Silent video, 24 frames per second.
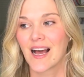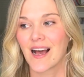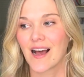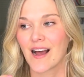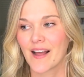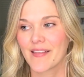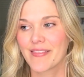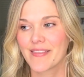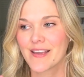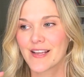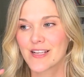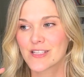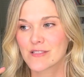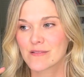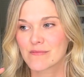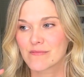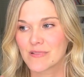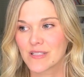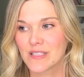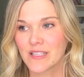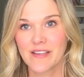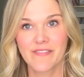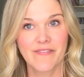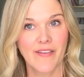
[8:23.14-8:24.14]
I think it's
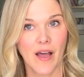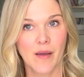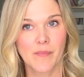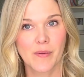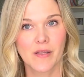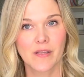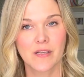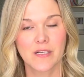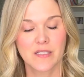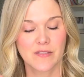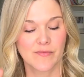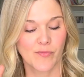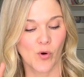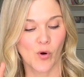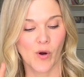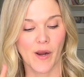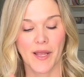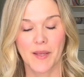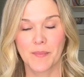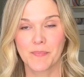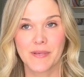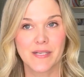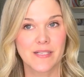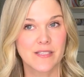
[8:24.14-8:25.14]
really fabulous for
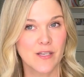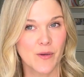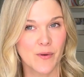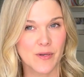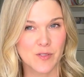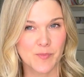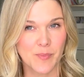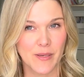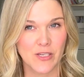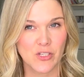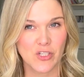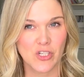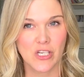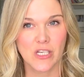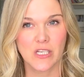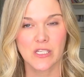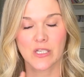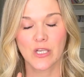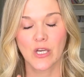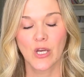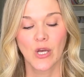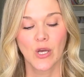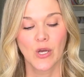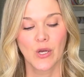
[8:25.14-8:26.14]
a PCOS patient
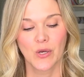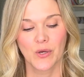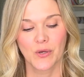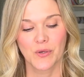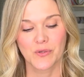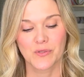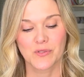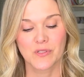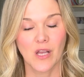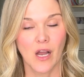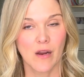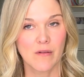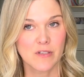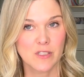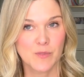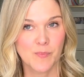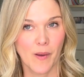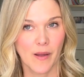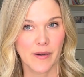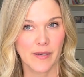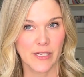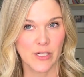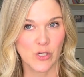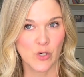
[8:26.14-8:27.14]
who's not
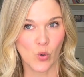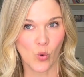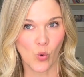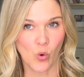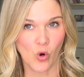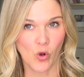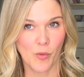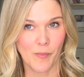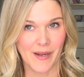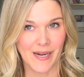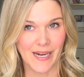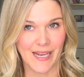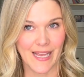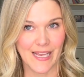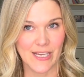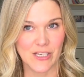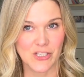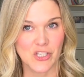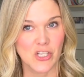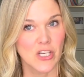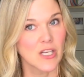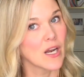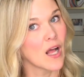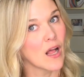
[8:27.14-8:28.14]
responding to oral
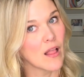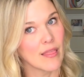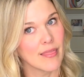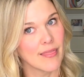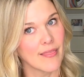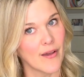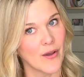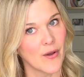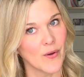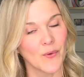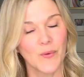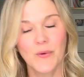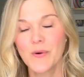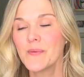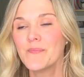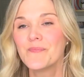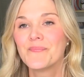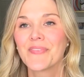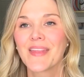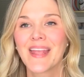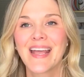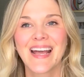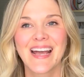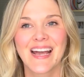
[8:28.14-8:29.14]
medication alone.
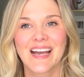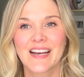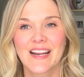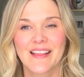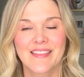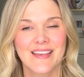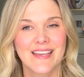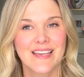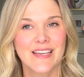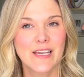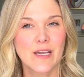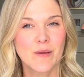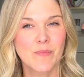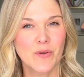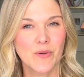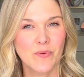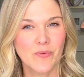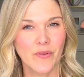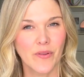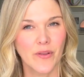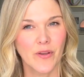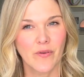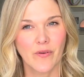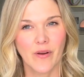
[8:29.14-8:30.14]
And I think it can be
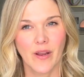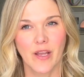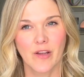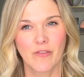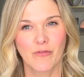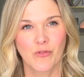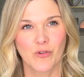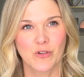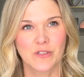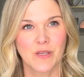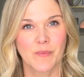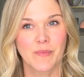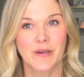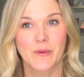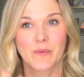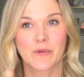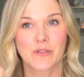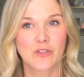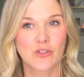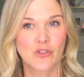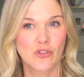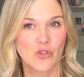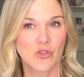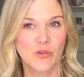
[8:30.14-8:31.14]
really great for somebody with
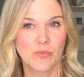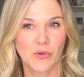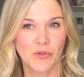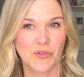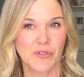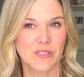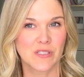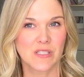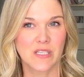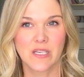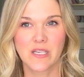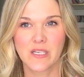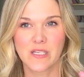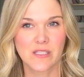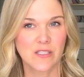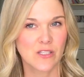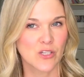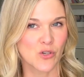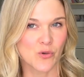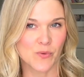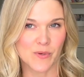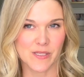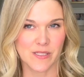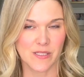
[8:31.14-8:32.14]
tubal disease
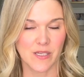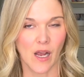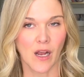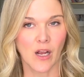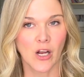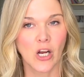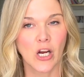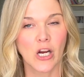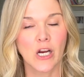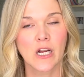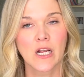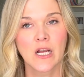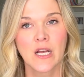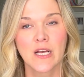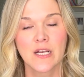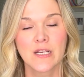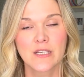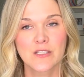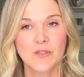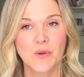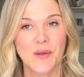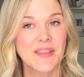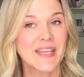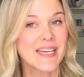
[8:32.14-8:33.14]
who is younger.
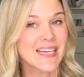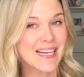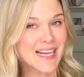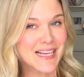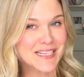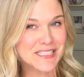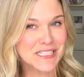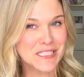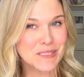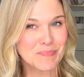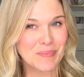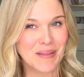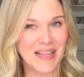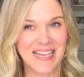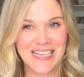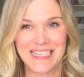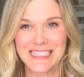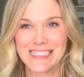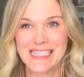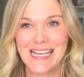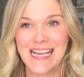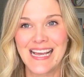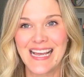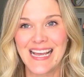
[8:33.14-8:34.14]
So I think it has its
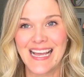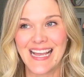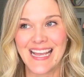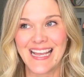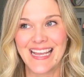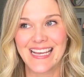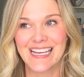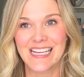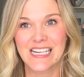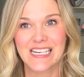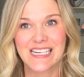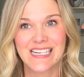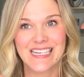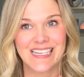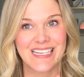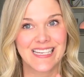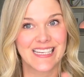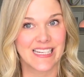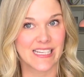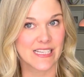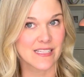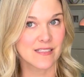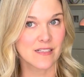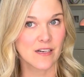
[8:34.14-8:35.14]
place. And
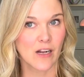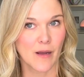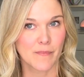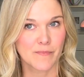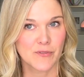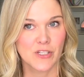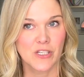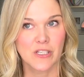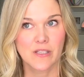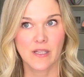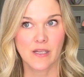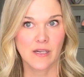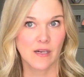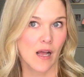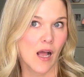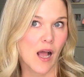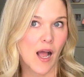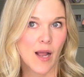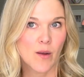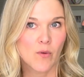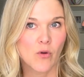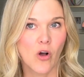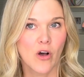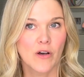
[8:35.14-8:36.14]
it is an option that
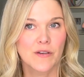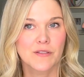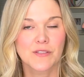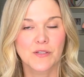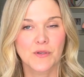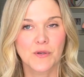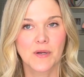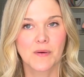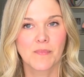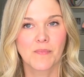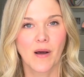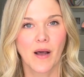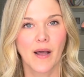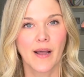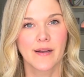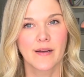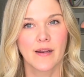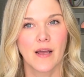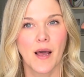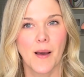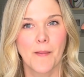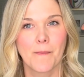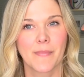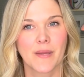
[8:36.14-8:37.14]
I will also combine
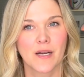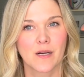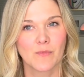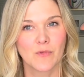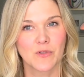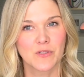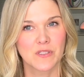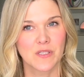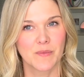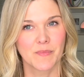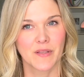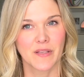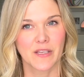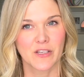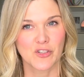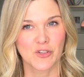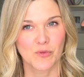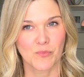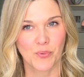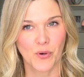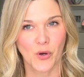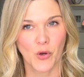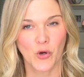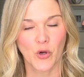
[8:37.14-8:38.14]
a minimal
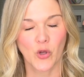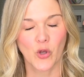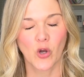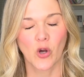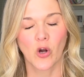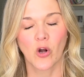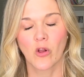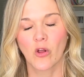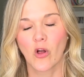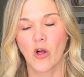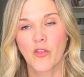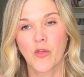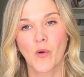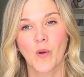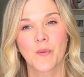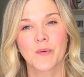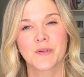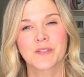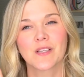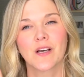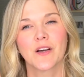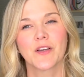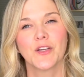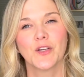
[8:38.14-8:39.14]
stimulation protocol. Although I will
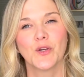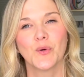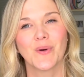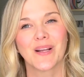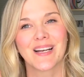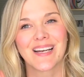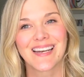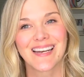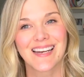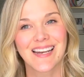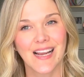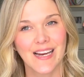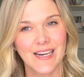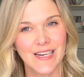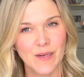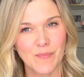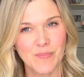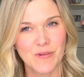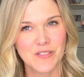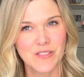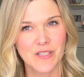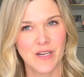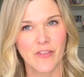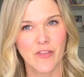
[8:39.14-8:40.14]
tell you,
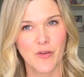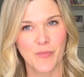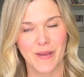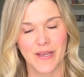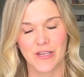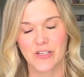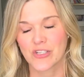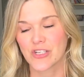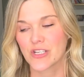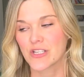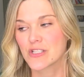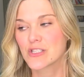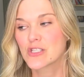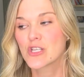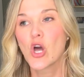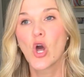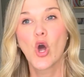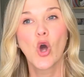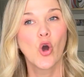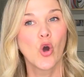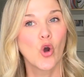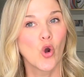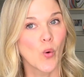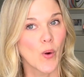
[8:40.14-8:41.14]
90% of the patients
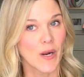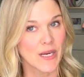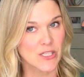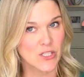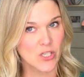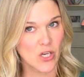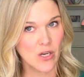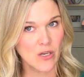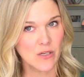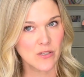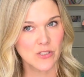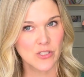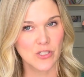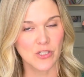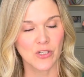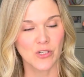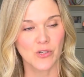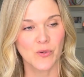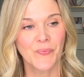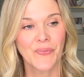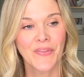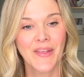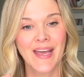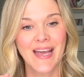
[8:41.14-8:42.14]
who I talk
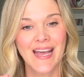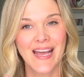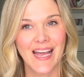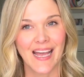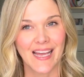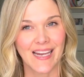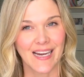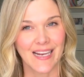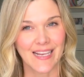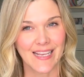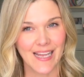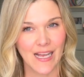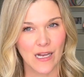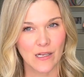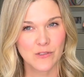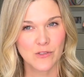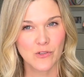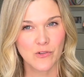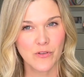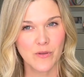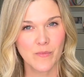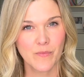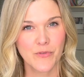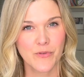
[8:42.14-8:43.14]
to and I
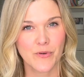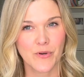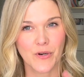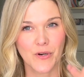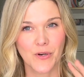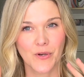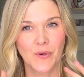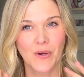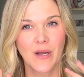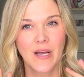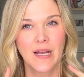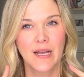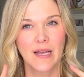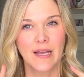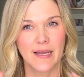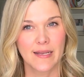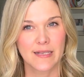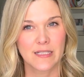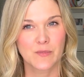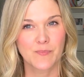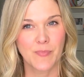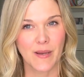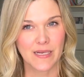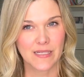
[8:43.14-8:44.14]
counsel them through
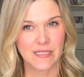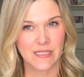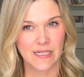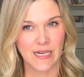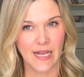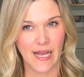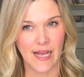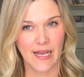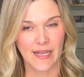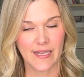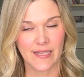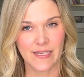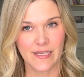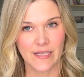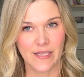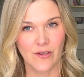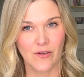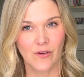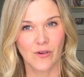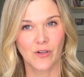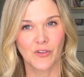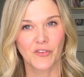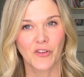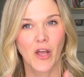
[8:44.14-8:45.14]
expected egg
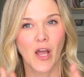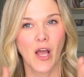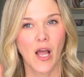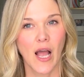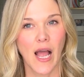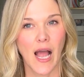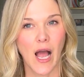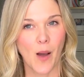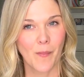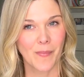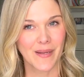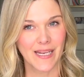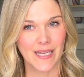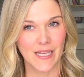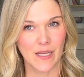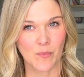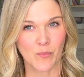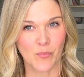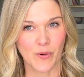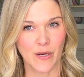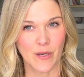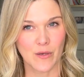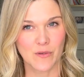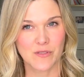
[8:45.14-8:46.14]
yield, how many
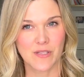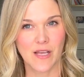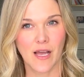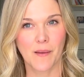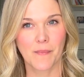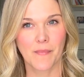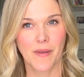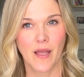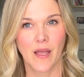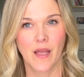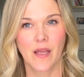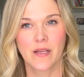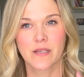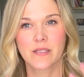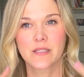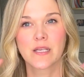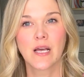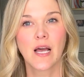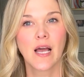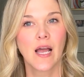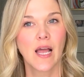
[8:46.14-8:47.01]
embryos that makes,